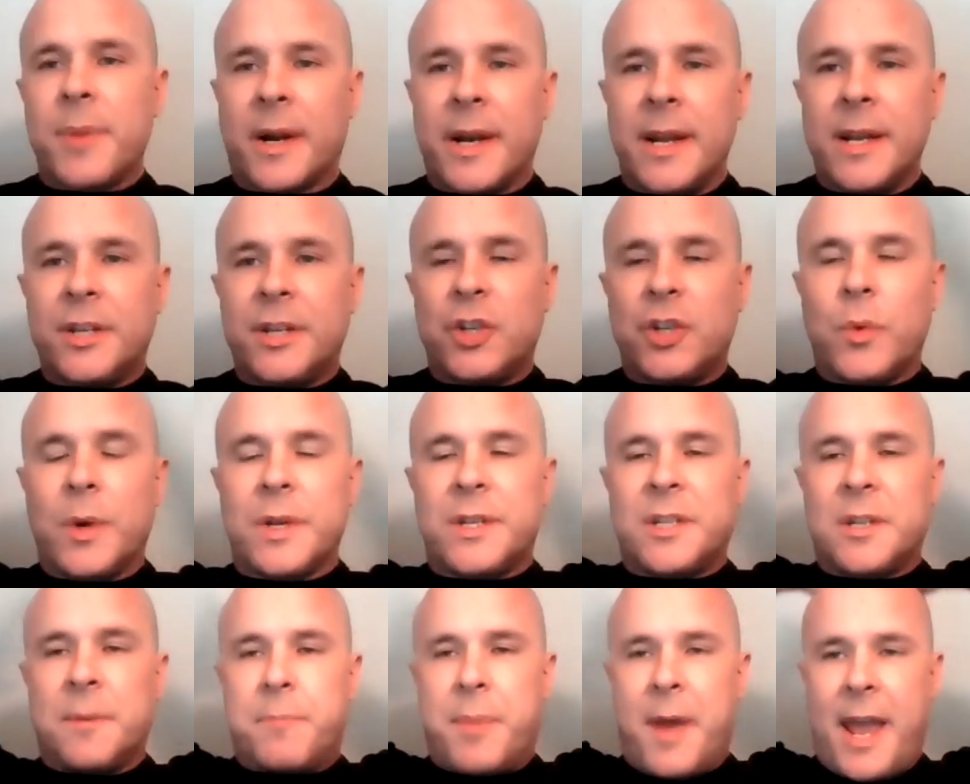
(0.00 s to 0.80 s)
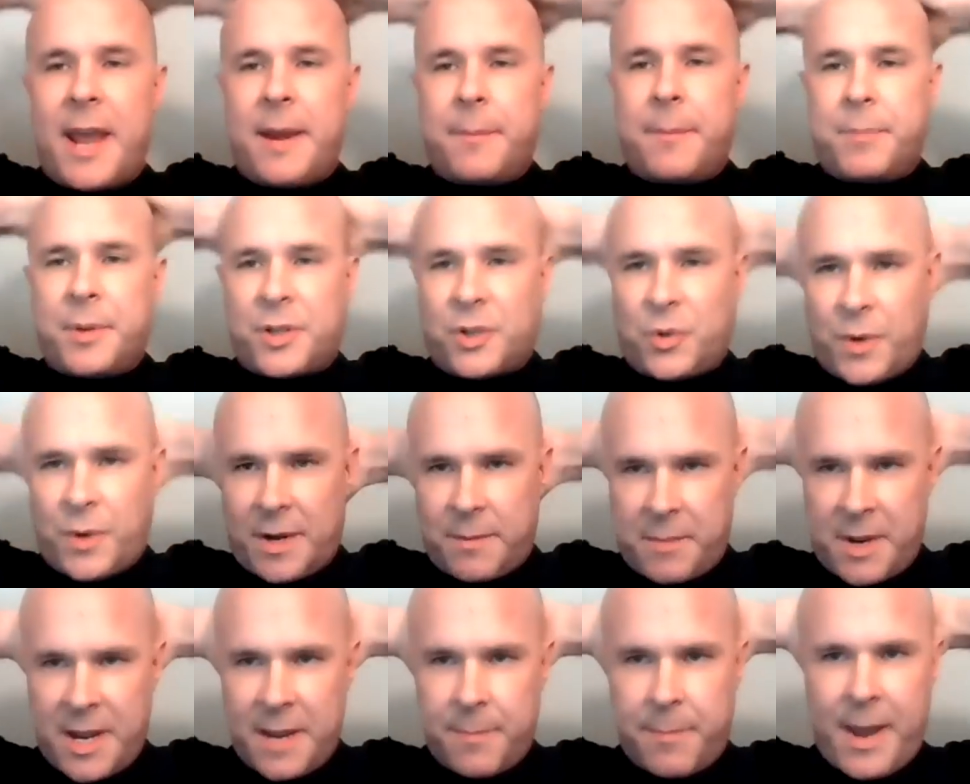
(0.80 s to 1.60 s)
everybody to a debate
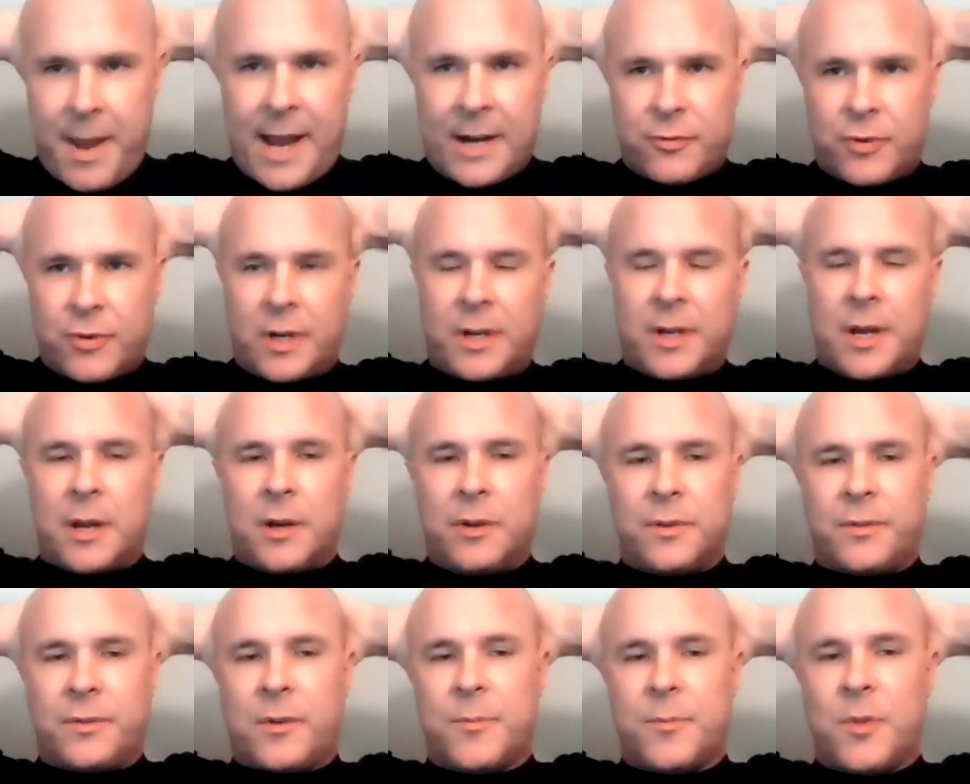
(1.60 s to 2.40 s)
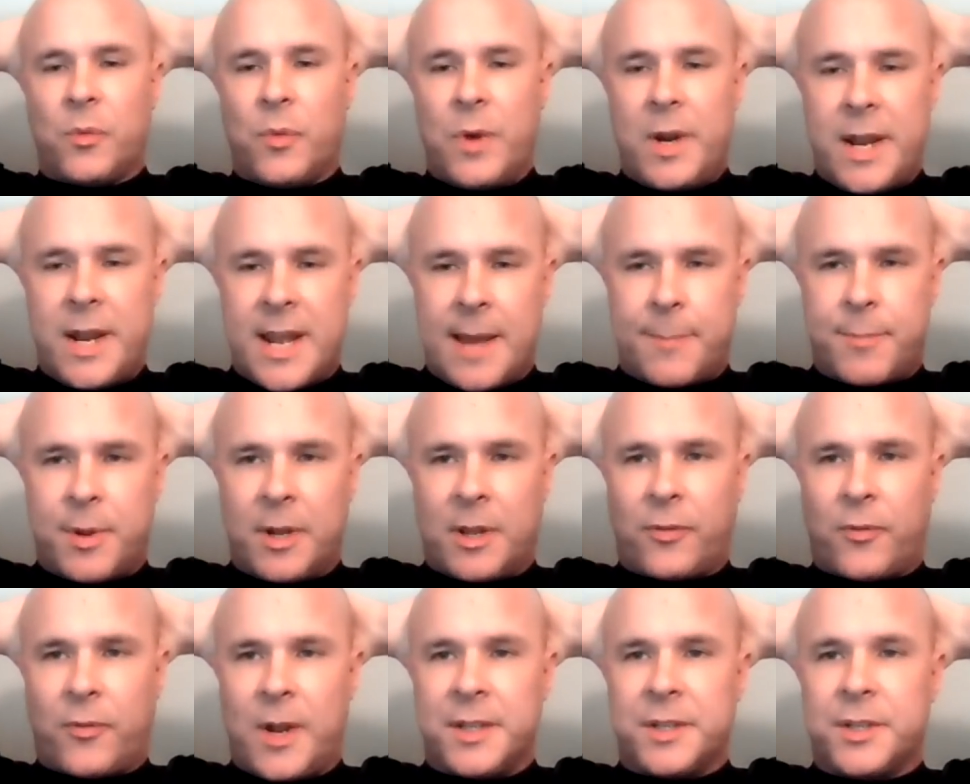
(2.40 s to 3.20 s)
between me, Patrick Gunnels from the Reading
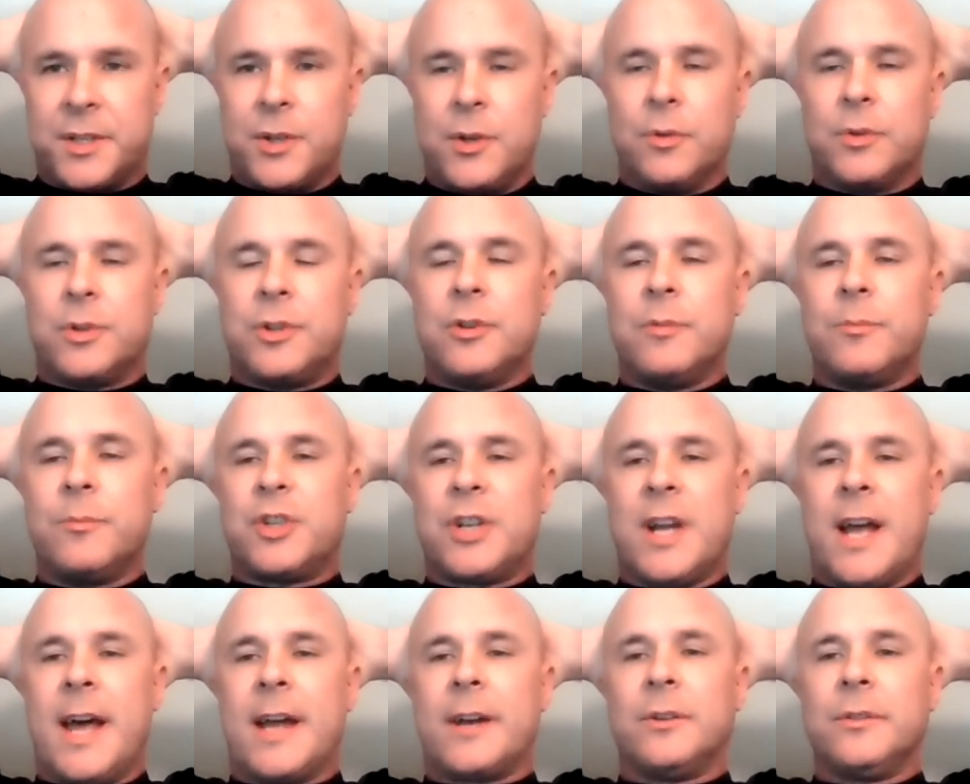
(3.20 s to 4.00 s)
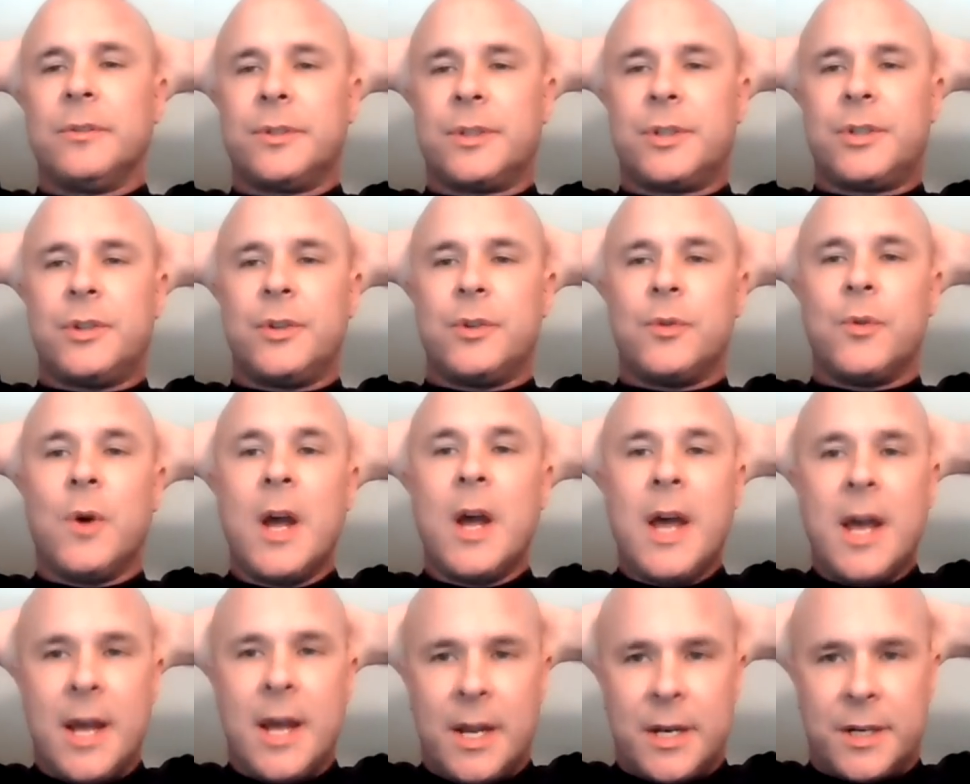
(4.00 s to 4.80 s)
Epic Threads YouTube channel,
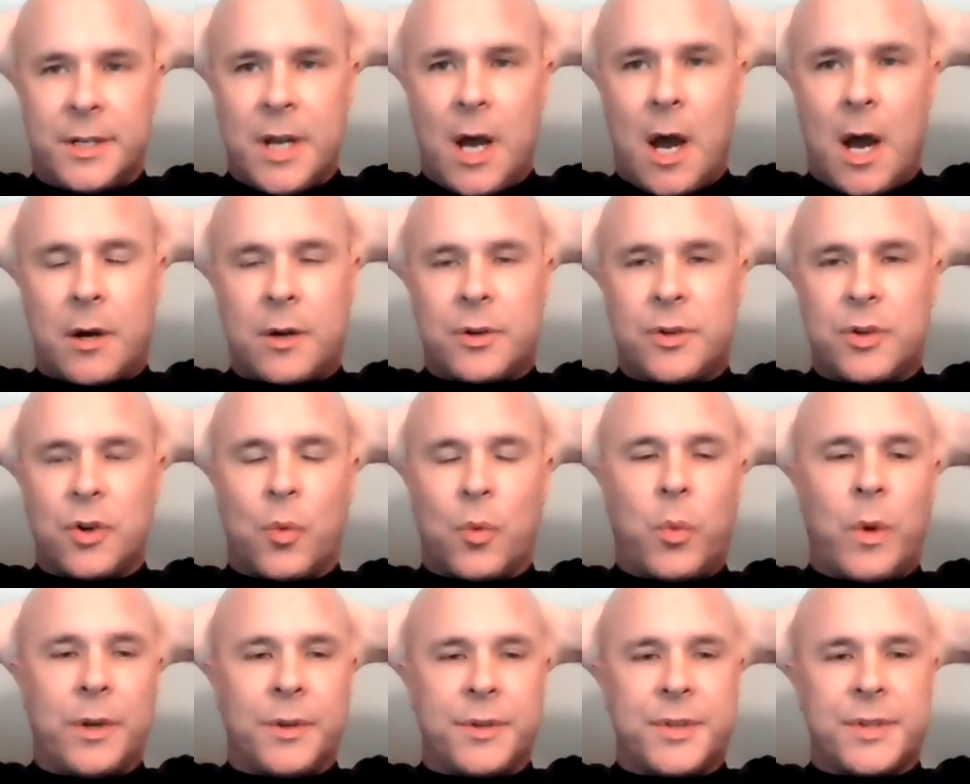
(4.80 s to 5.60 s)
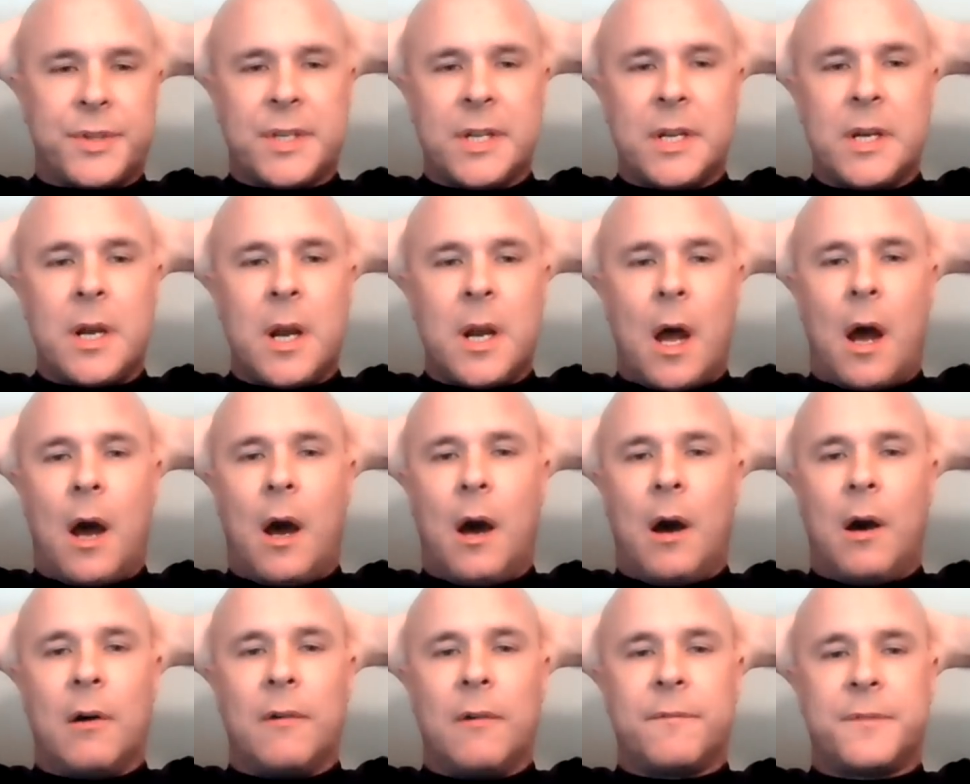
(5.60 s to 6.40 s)
to Doctor Wilson
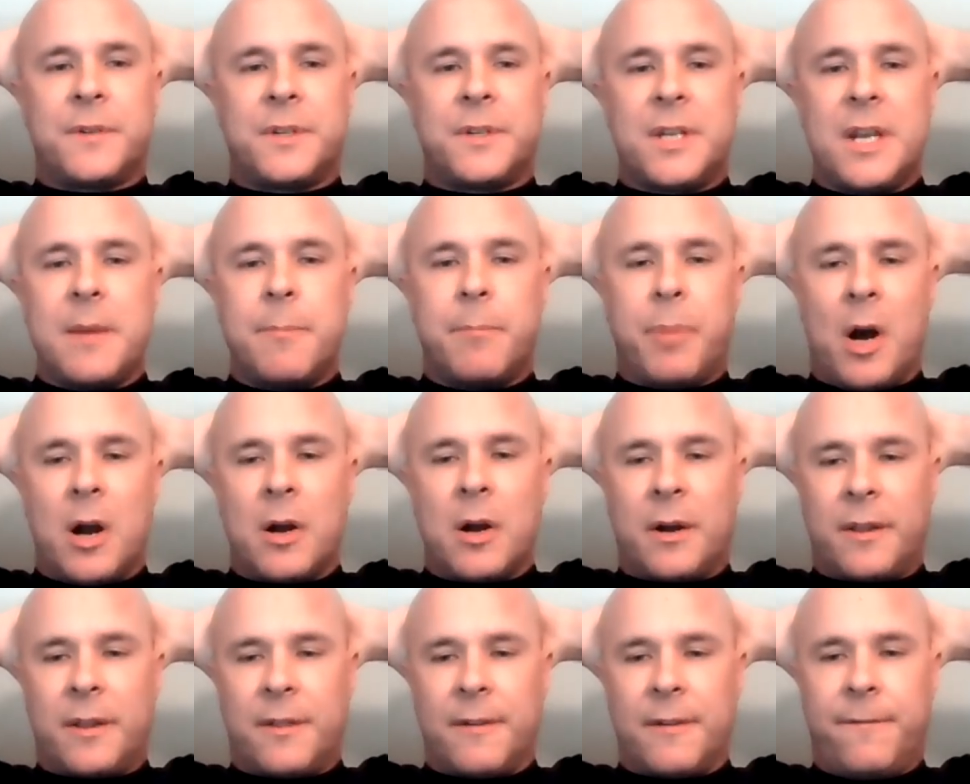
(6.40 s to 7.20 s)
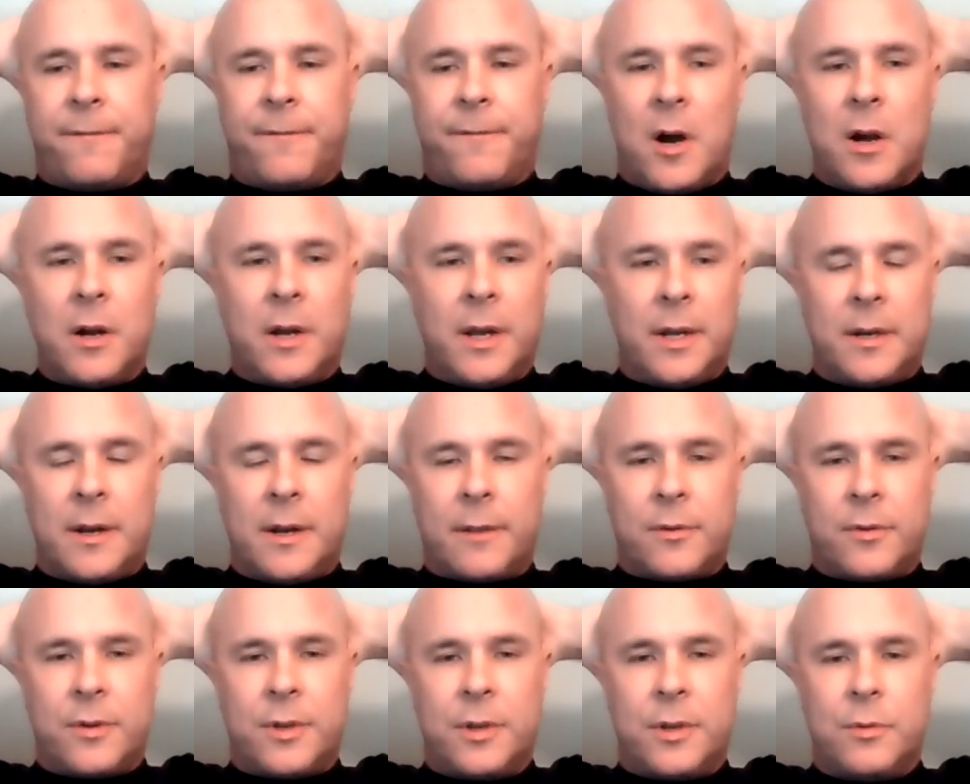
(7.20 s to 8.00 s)
of Debunk the Funk,
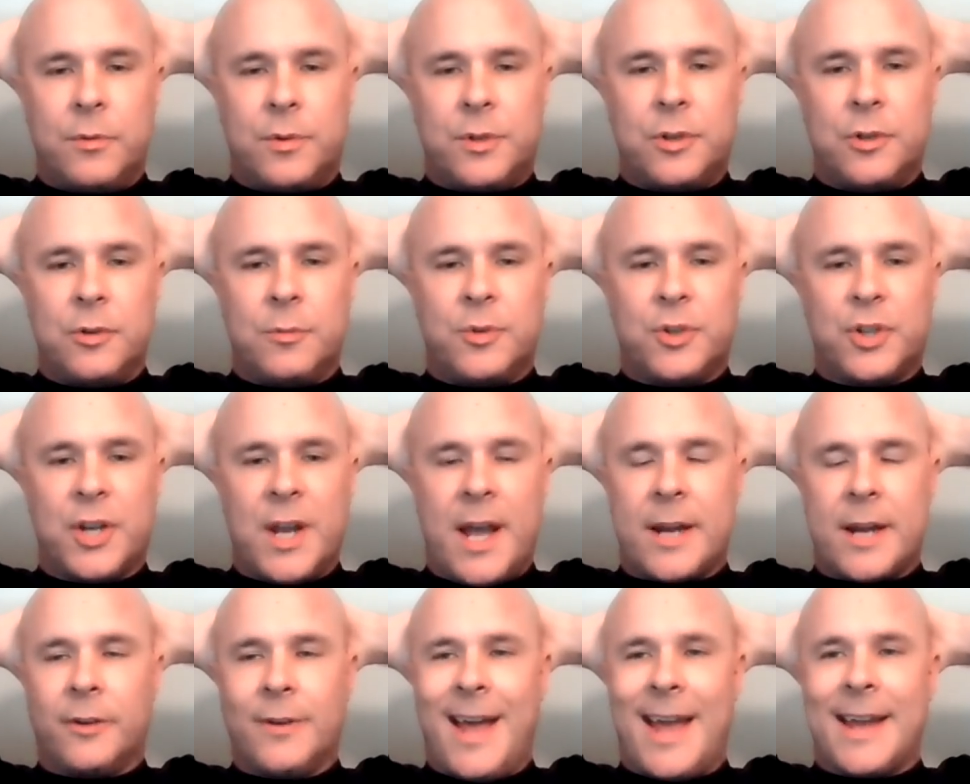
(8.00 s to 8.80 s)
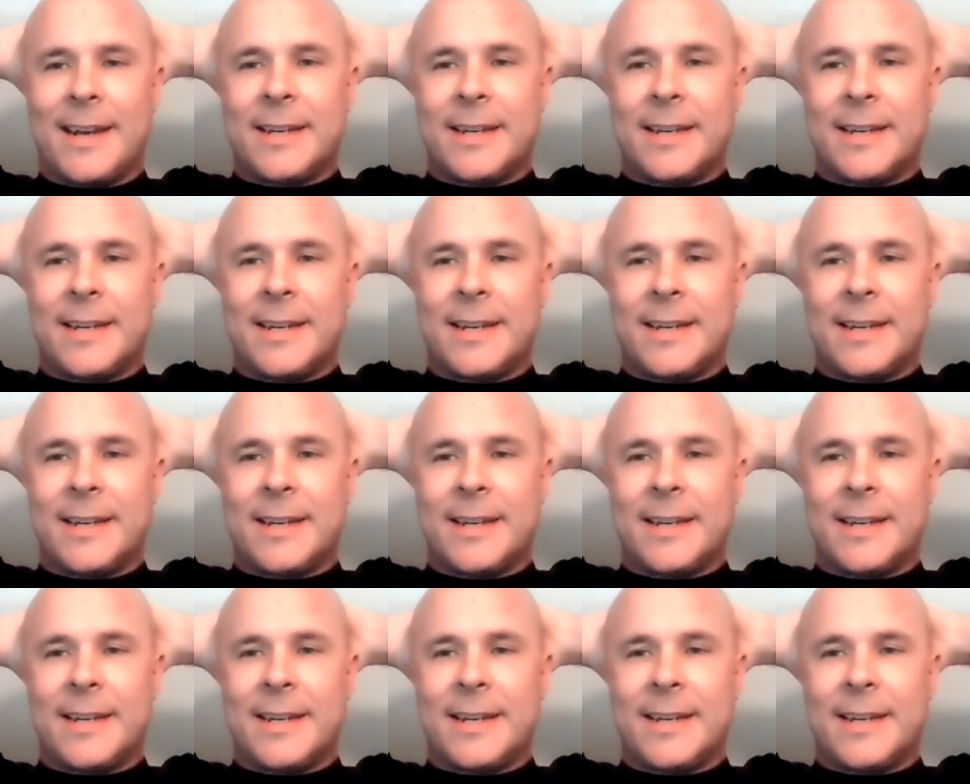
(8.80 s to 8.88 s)
another YouTube channel.